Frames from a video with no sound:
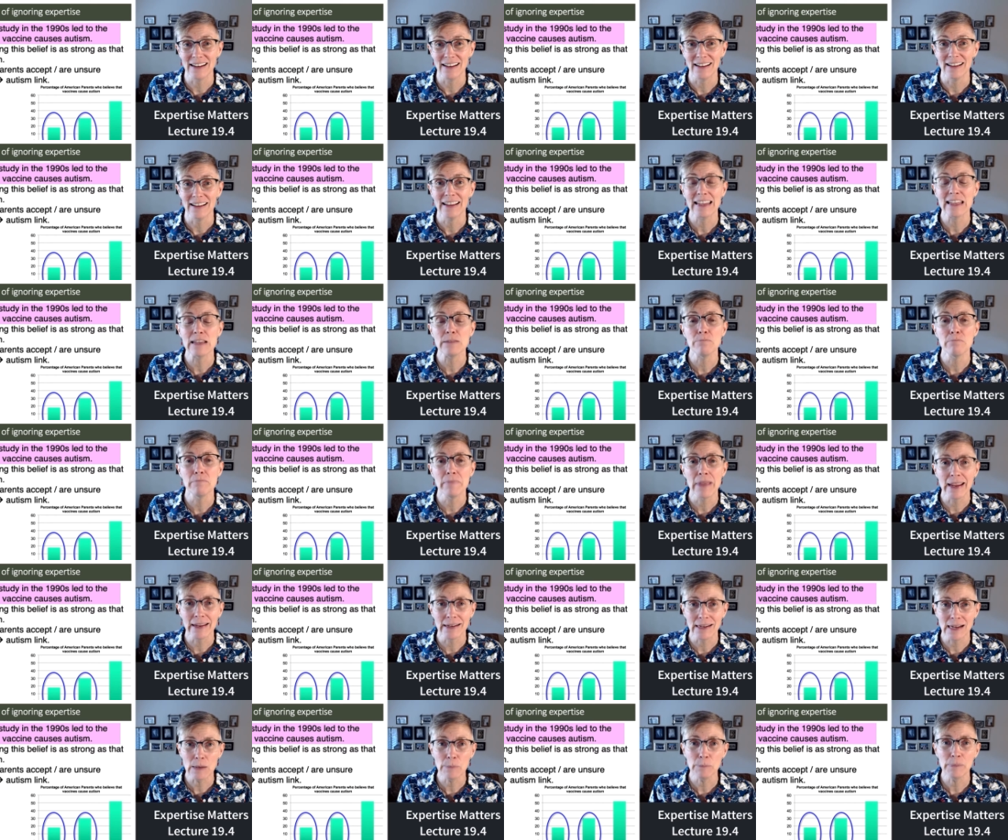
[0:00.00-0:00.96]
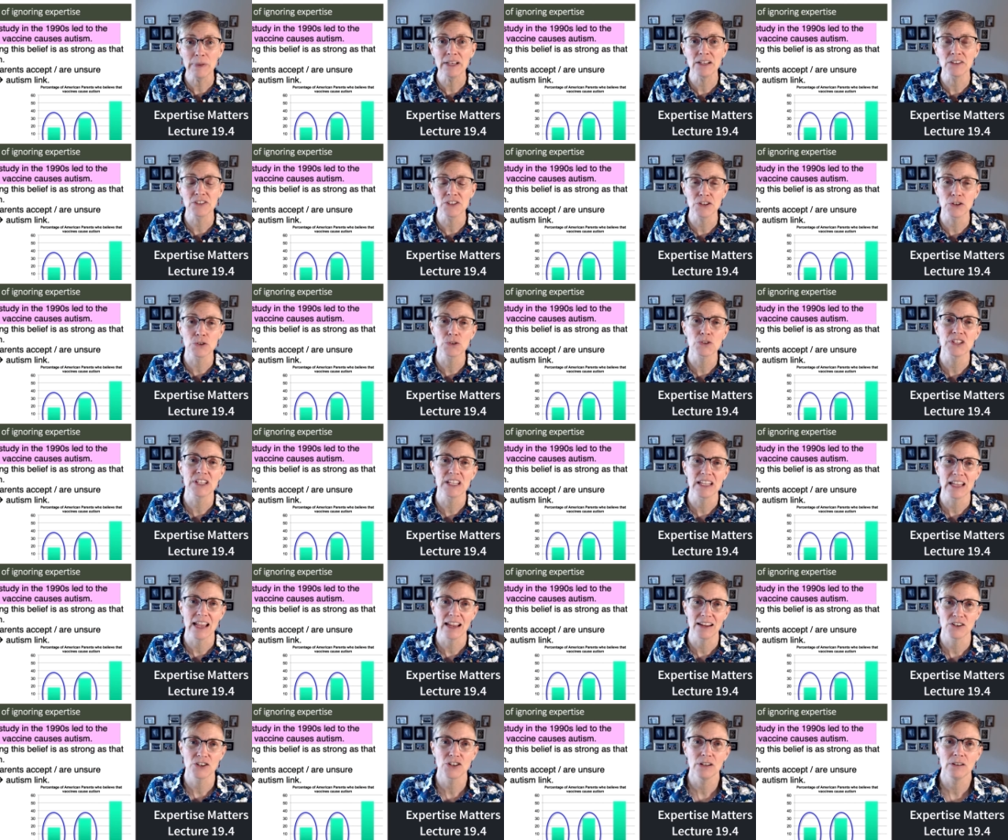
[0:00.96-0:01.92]
He made up an
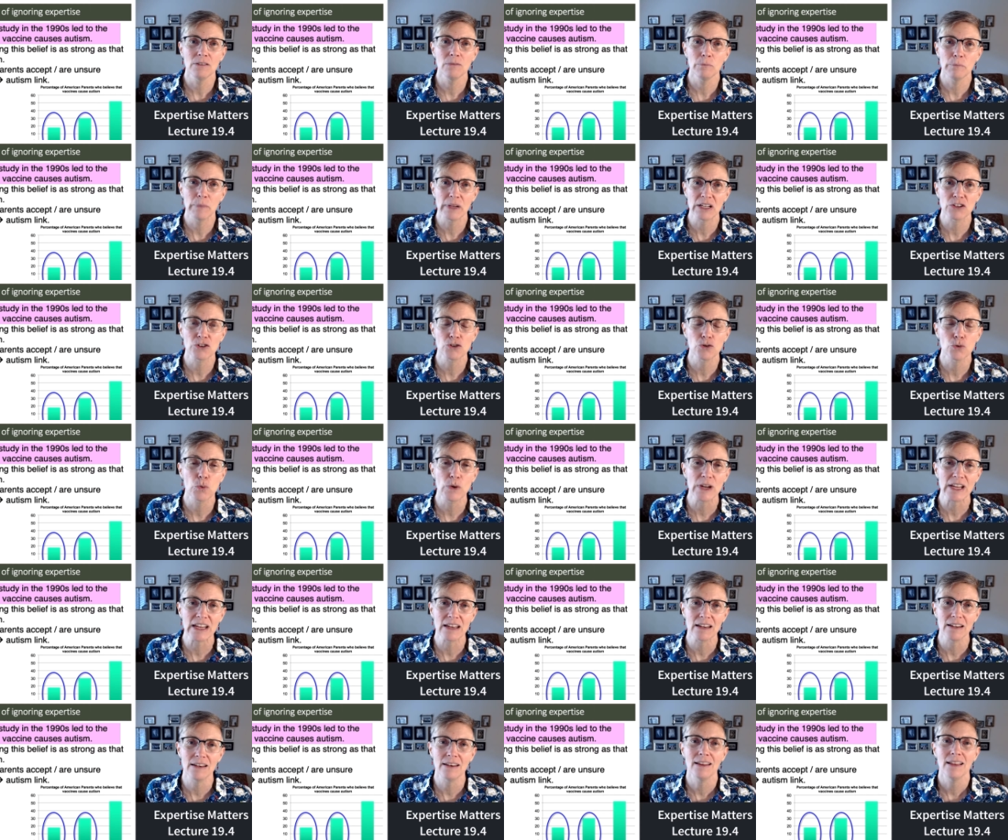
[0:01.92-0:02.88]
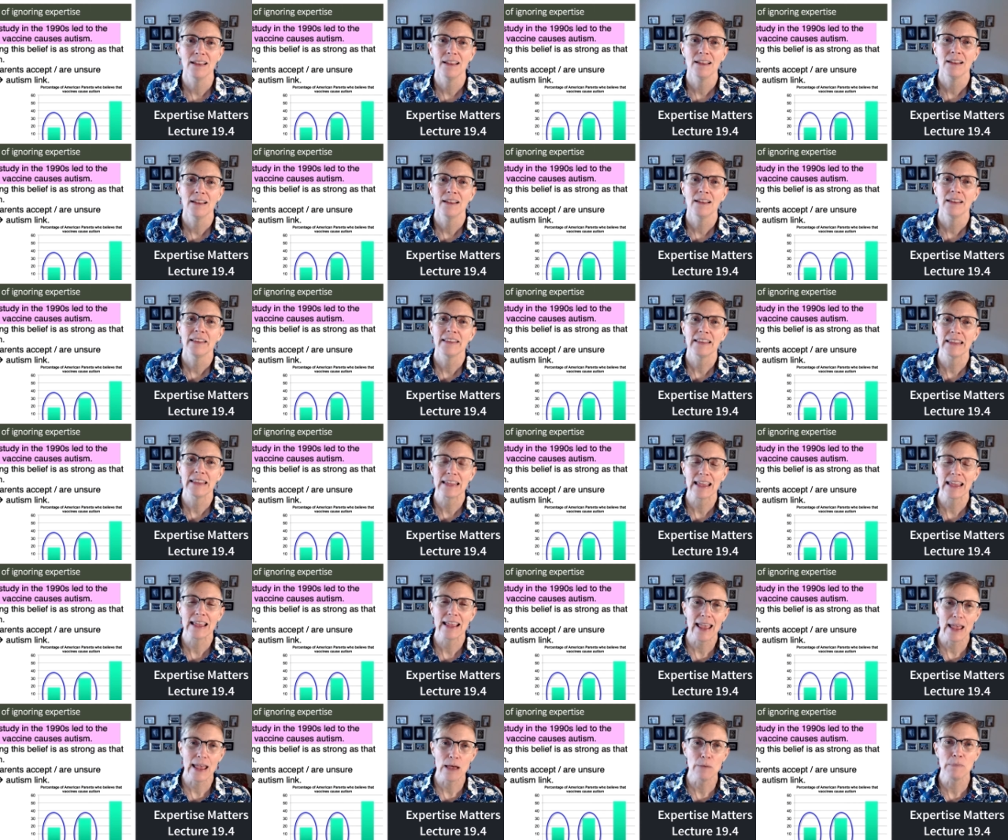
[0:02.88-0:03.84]
association between the
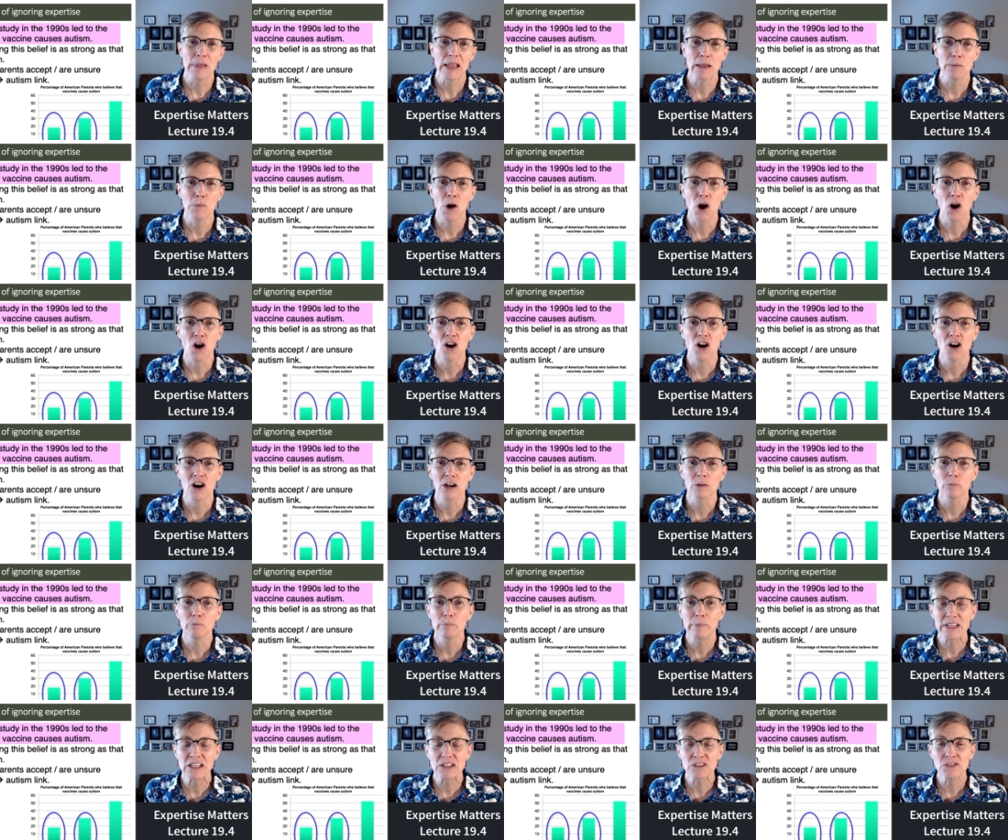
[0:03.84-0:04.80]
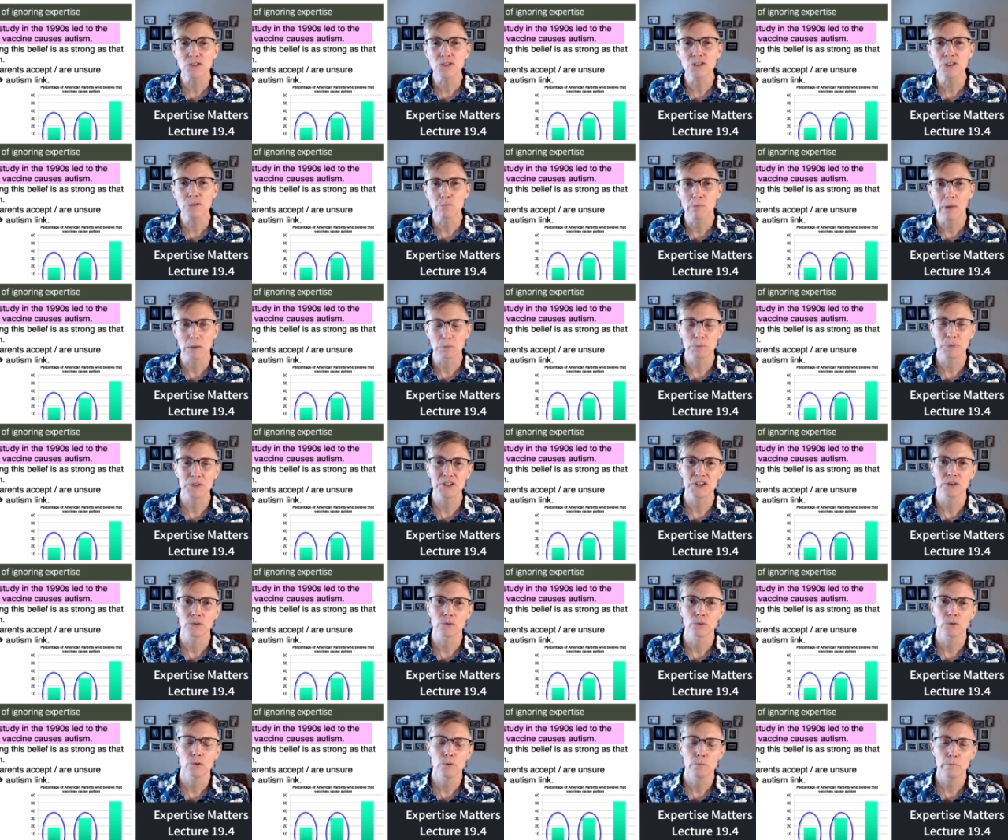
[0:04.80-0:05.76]
MMR, measles, mumps, and
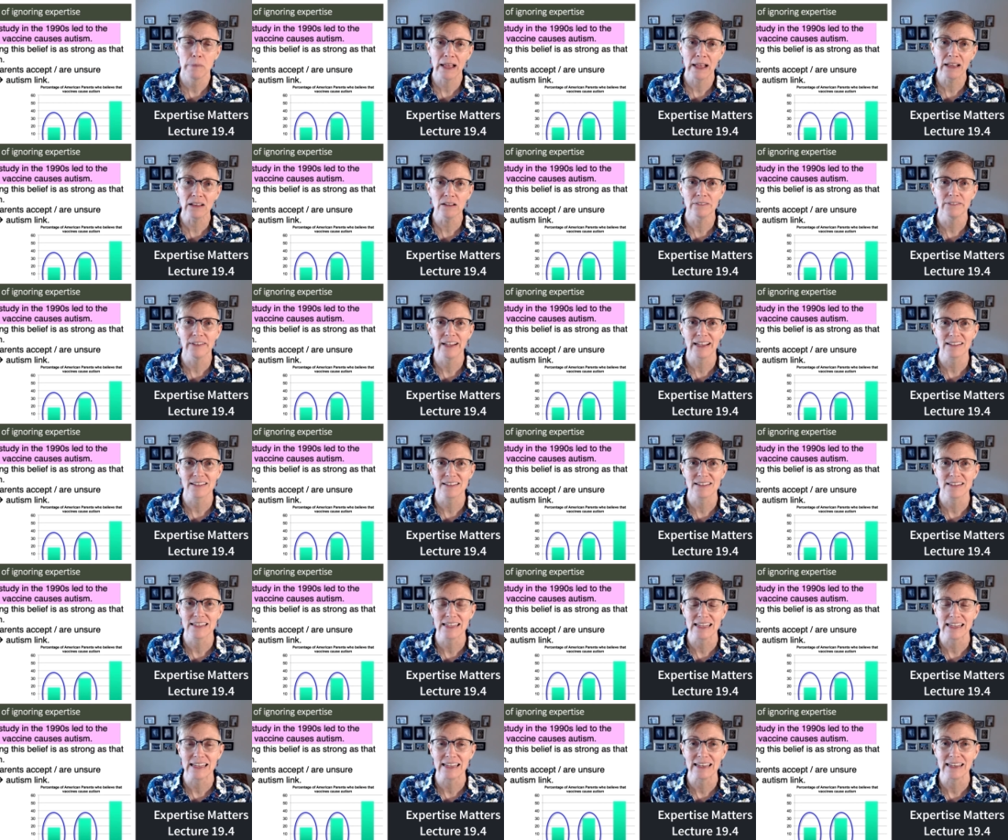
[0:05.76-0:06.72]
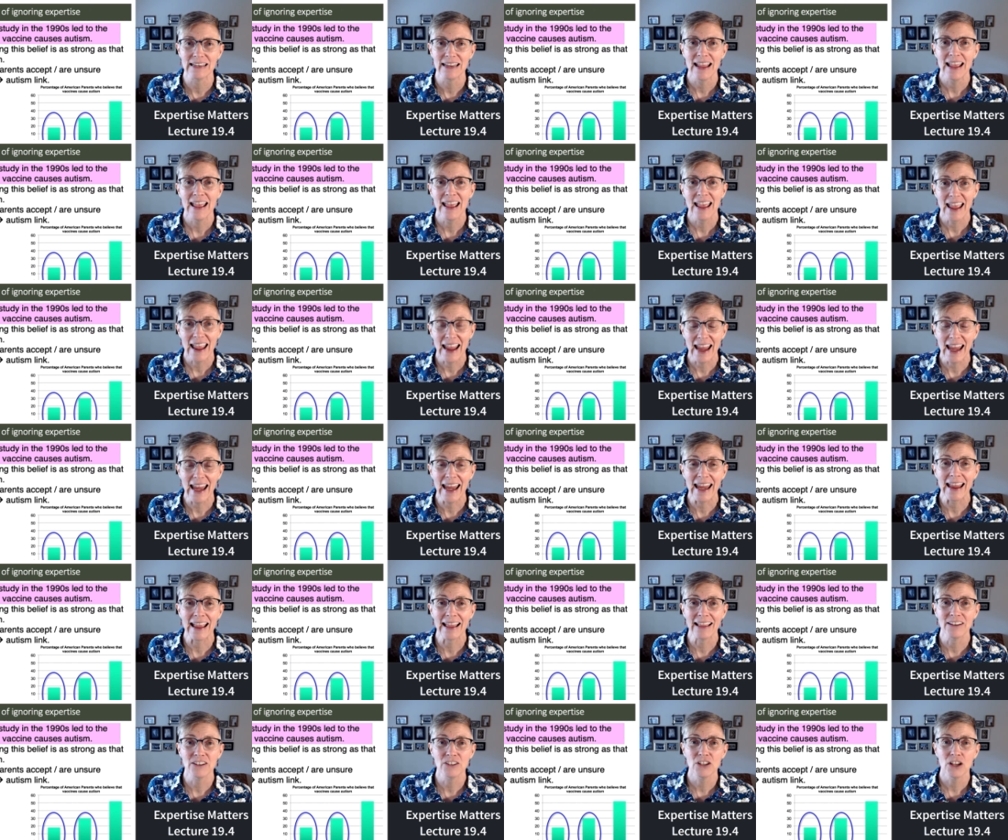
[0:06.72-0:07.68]
rubella vaccine,
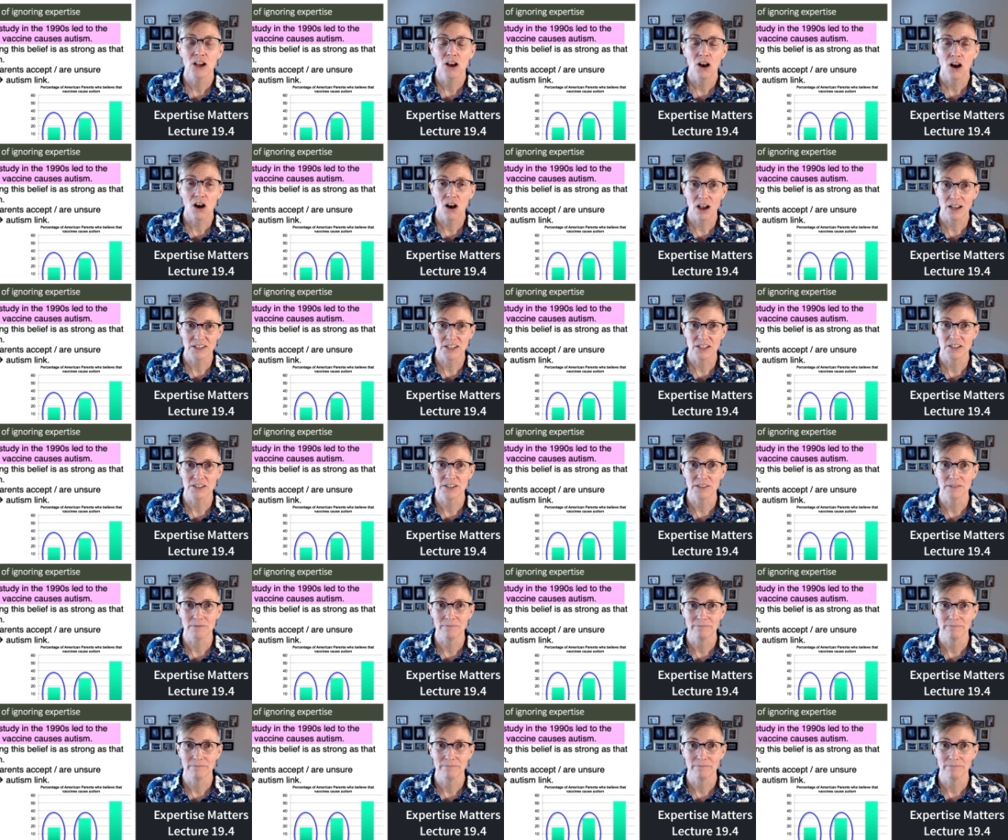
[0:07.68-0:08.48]
and autism.